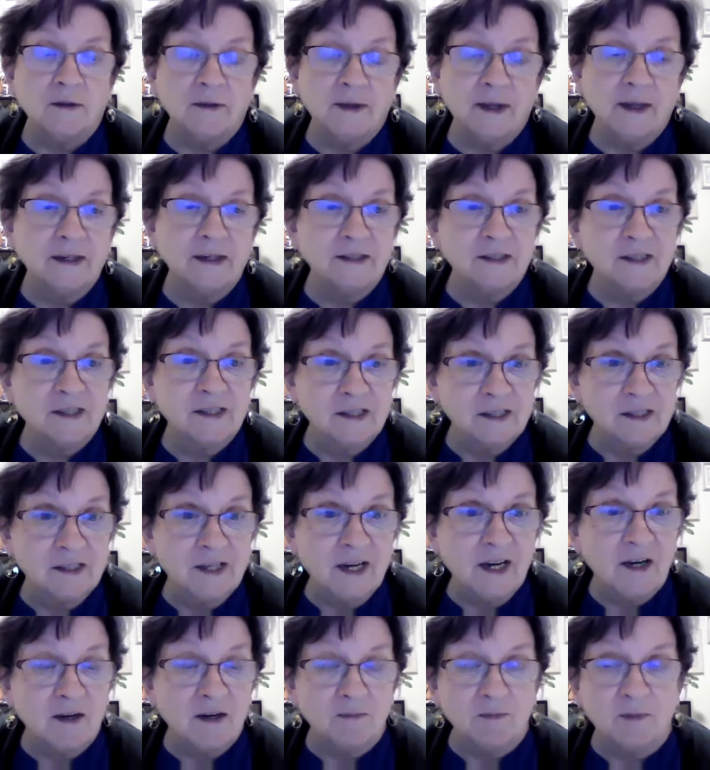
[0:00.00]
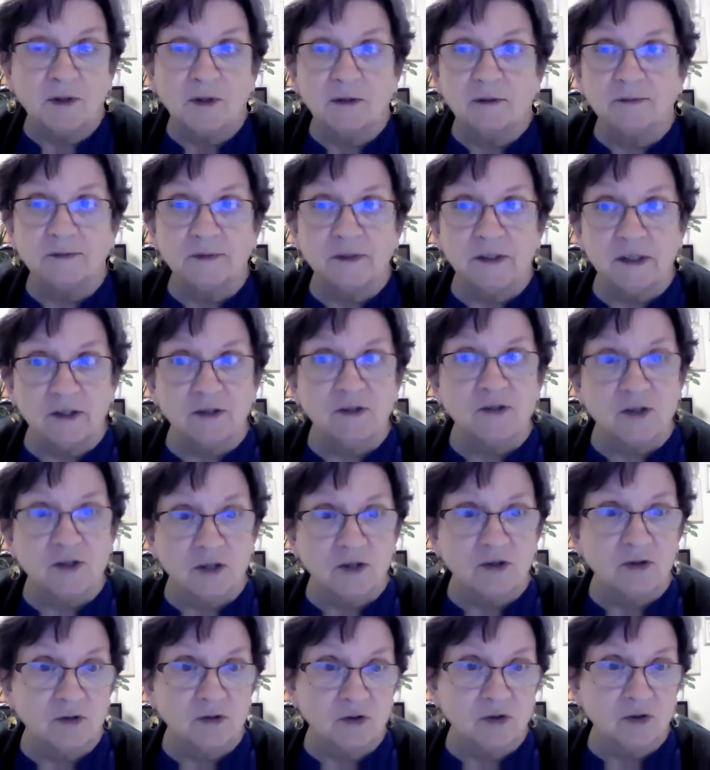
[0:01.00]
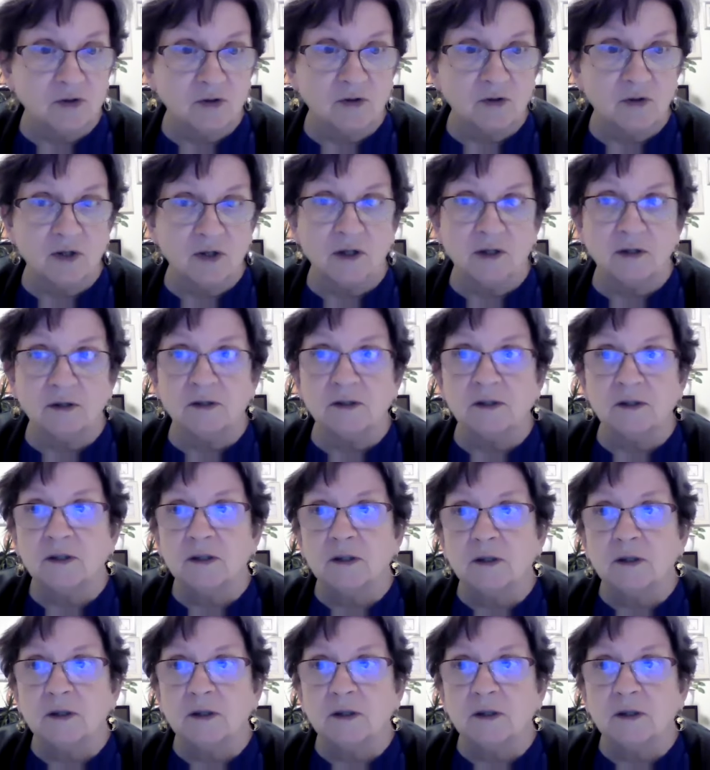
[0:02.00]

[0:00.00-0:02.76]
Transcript: that is sustainable. And here's the new story.